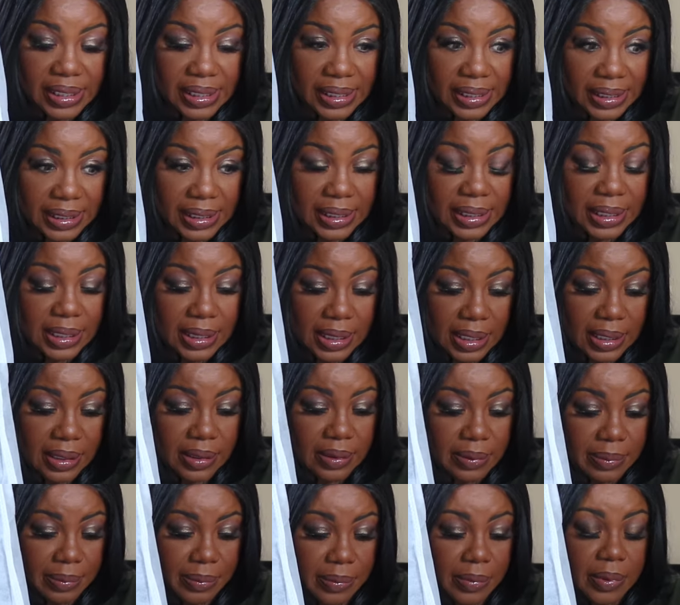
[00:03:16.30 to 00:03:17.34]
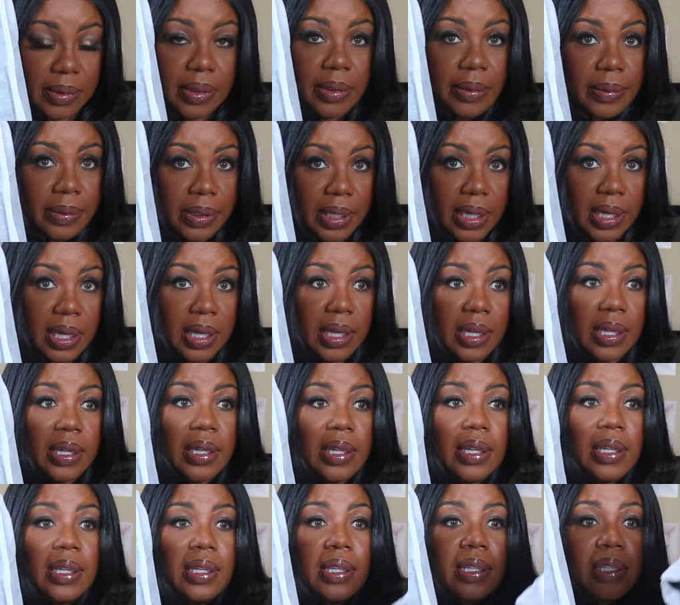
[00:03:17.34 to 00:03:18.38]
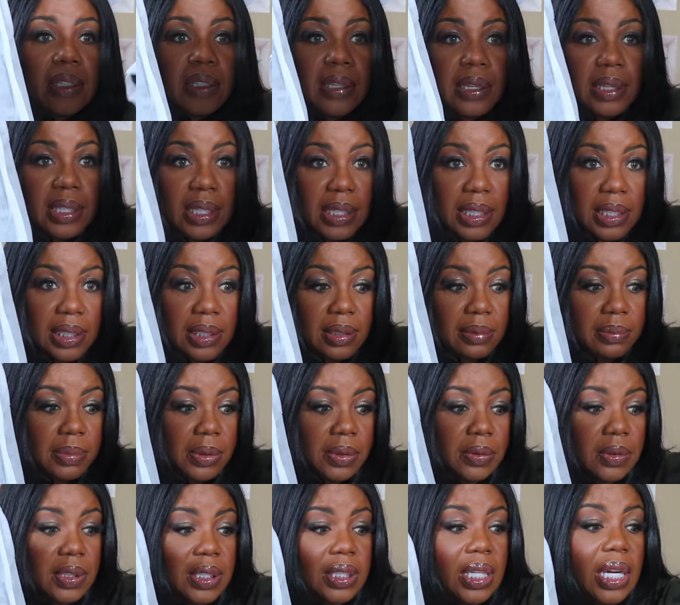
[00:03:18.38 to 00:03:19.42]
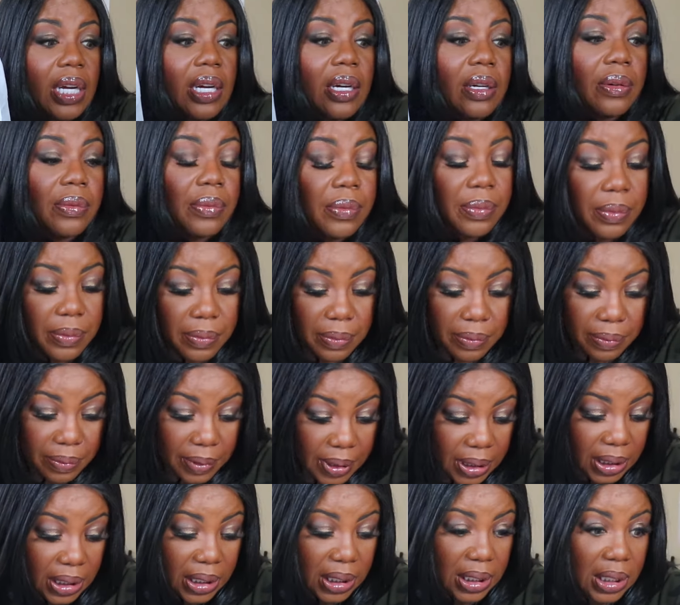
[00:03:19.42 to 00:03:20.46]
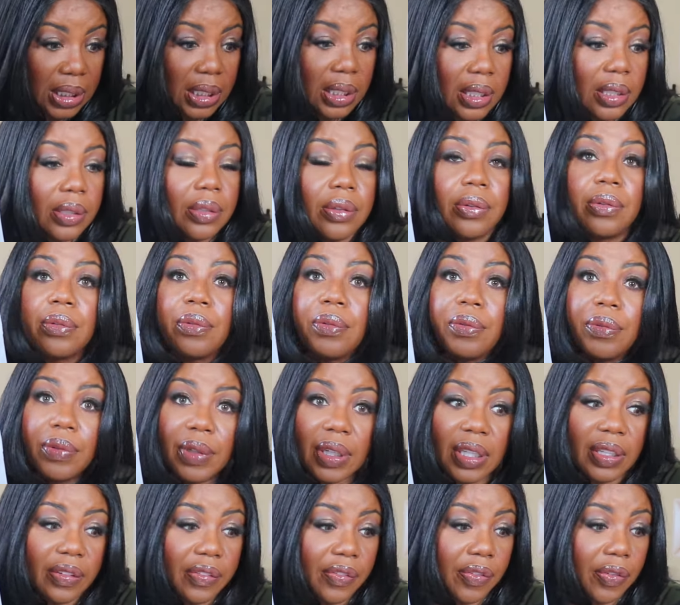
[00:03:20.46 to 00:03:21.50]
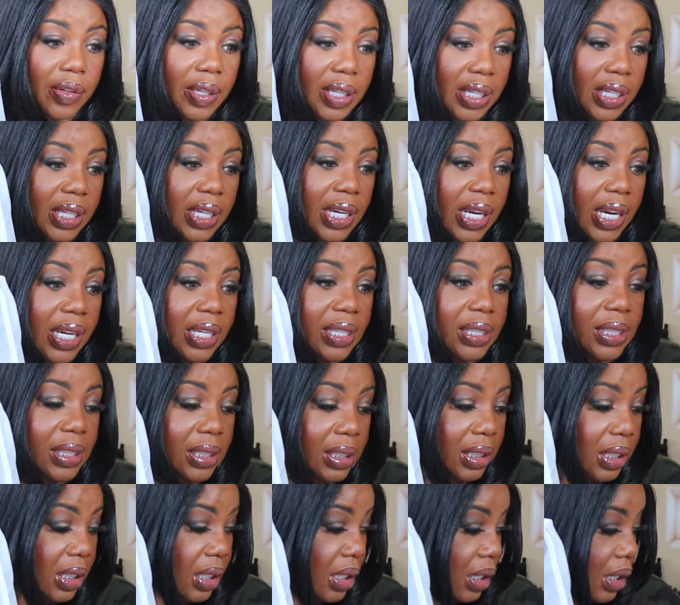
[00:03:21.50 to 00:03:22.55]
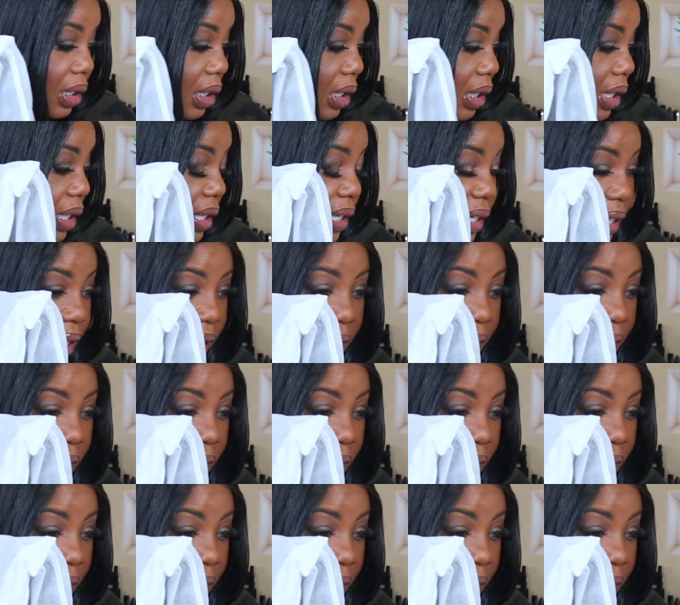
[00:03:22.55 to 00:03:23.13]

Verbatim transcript: can see them. Okay? These boots are really, really freaking nice. And